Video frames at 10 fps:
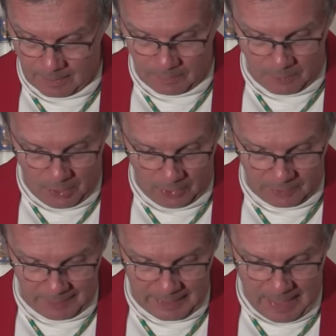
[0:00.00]
will
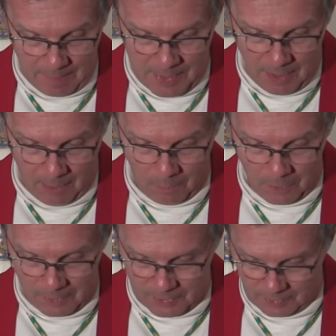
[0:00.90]
ultimately not be our
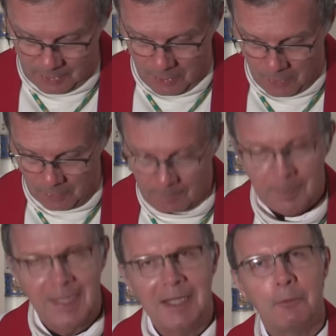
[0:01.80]
words alone,
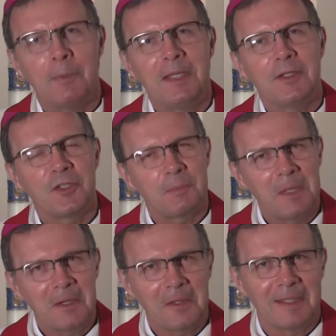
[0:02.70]
but it will be the
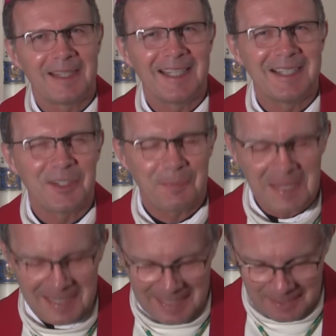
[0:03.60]
Spirit that is
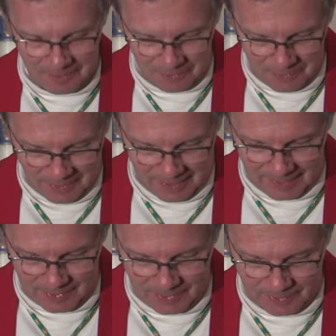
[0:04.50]
speaking through
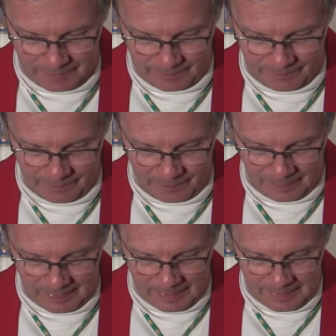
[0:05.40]
us.
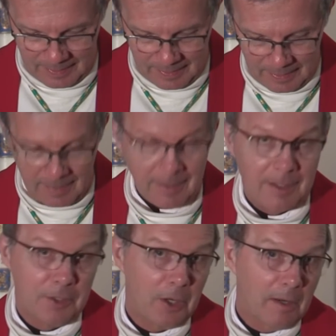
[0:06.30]

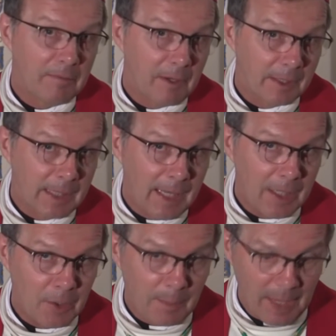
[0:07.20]
Jean
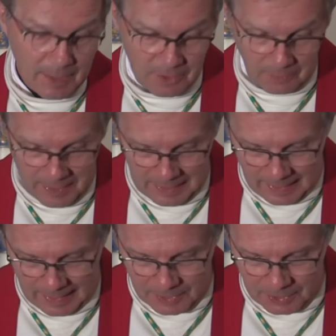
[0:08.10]
Vanier, who passed away
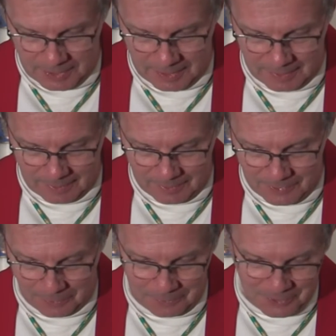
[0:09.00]
last year,
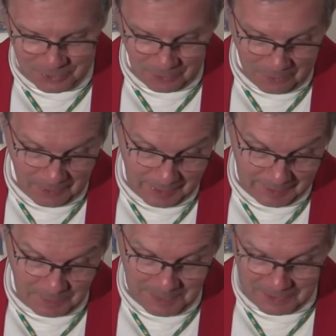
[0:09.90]
whose own
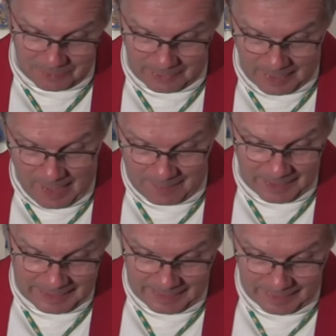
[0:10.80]
story speaks to our
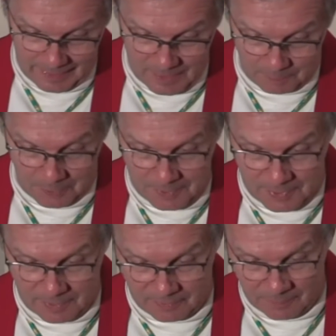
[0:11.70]
common identity as
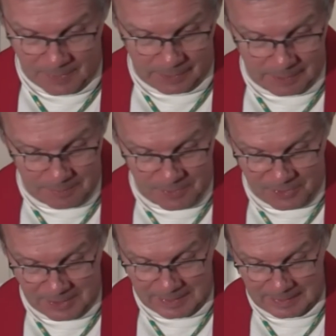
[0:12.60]
persons familiar with
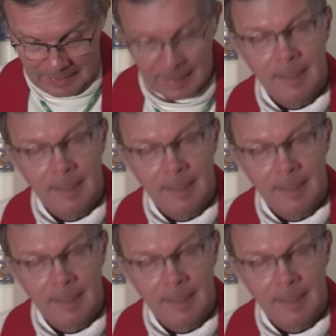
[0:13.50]
sin,